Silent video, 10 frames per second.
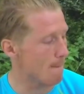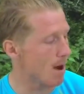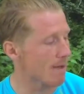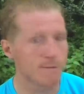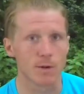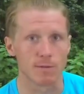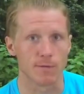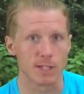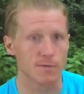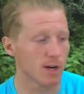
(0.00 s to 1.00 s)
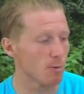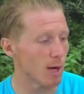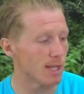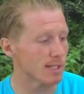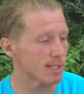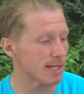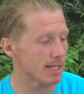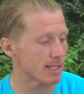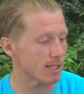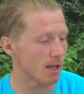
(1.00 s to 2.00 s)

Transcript: My foot fits very well into it.